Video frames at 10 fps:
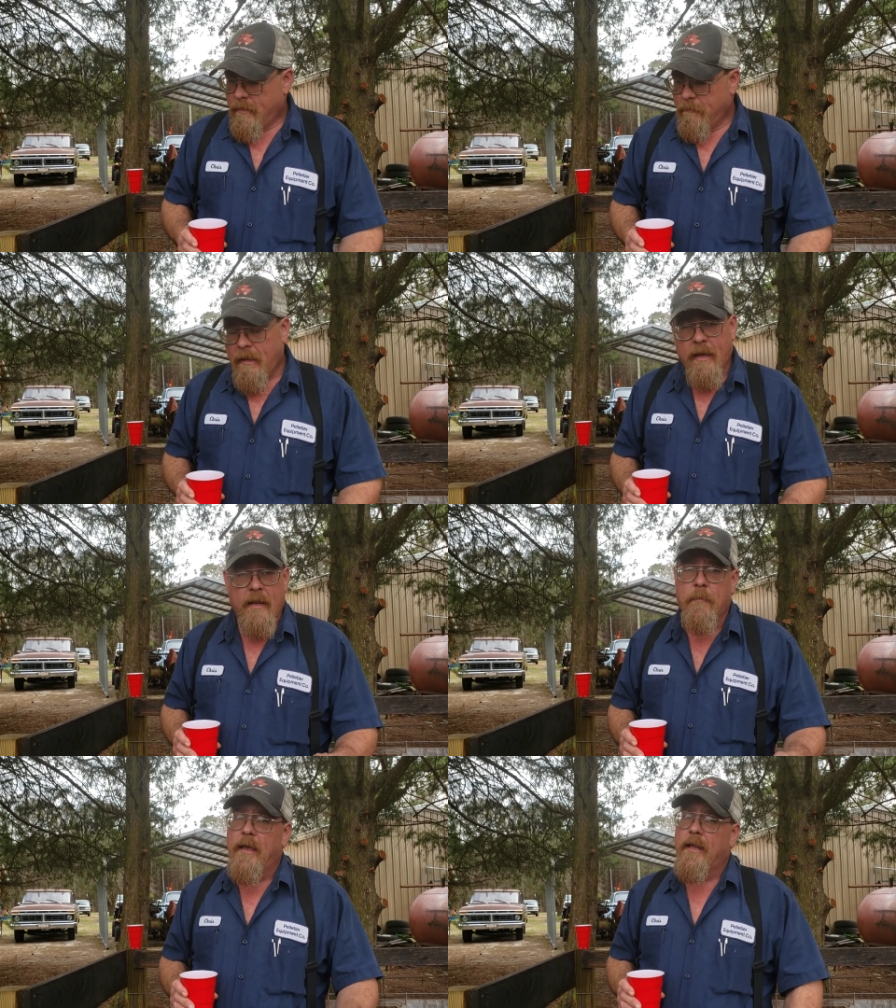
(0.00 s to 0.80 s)
man
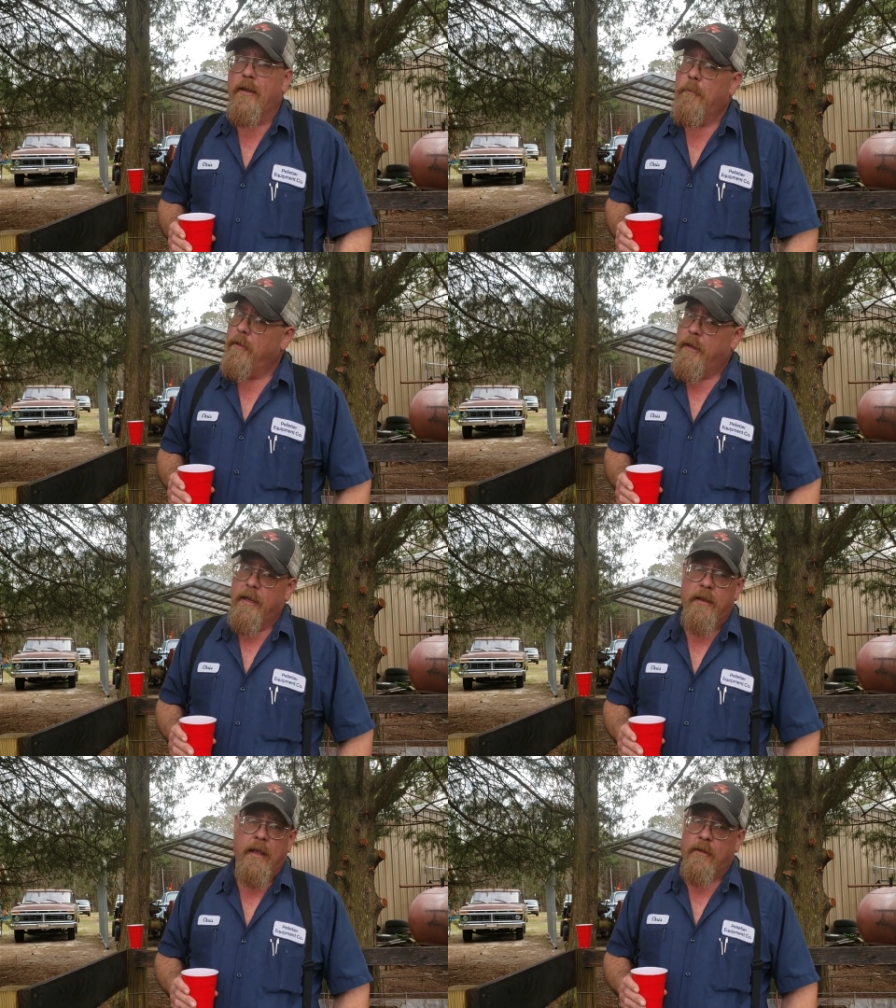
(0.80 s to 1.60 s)
ain't making no money
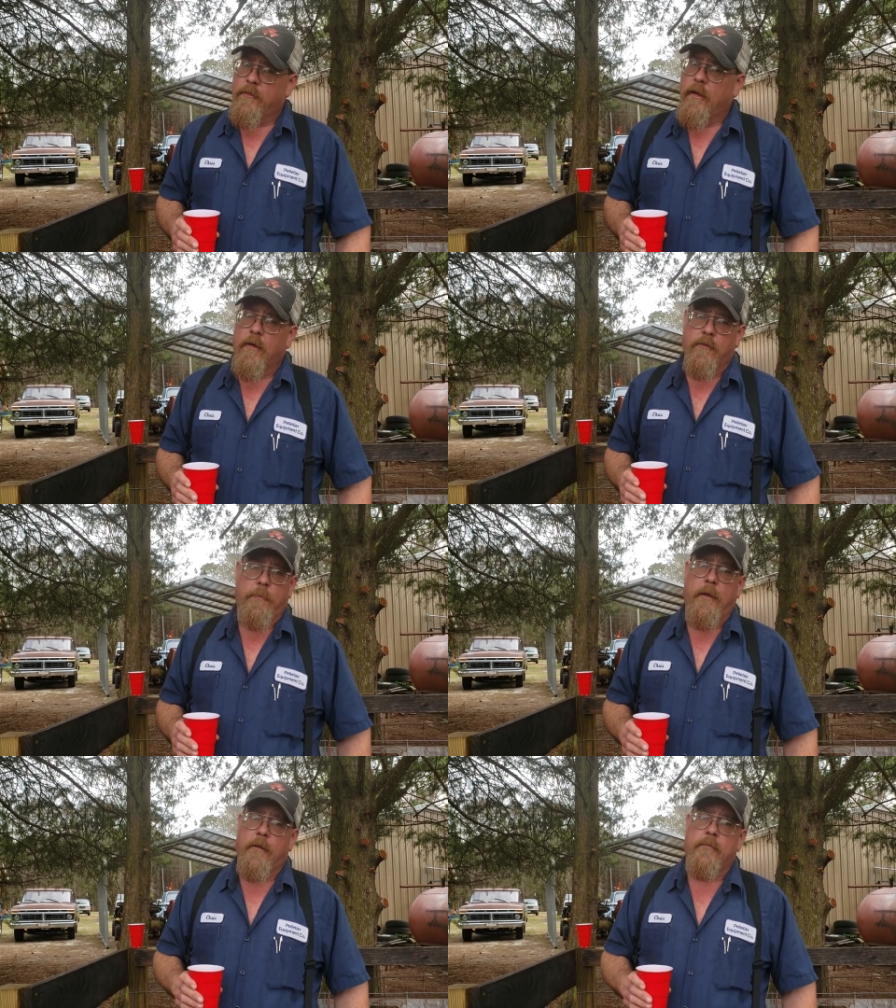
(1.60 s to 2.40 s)
at $2 a
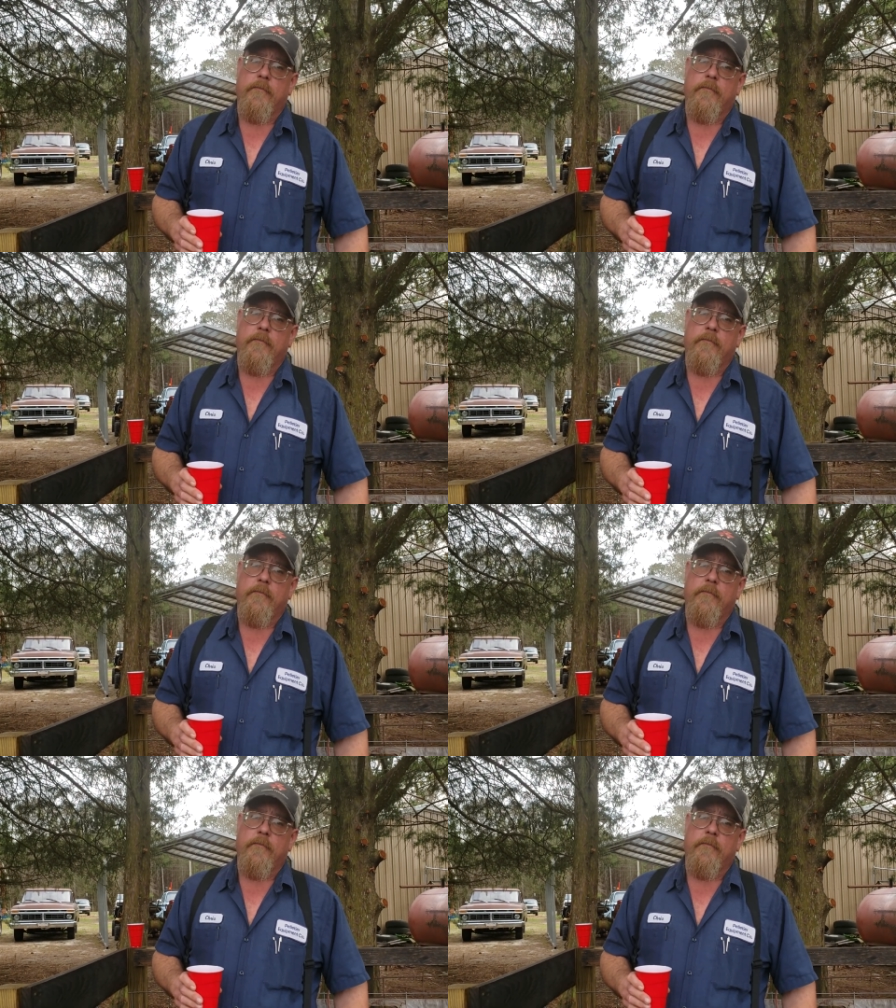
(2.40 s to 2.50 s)
pound.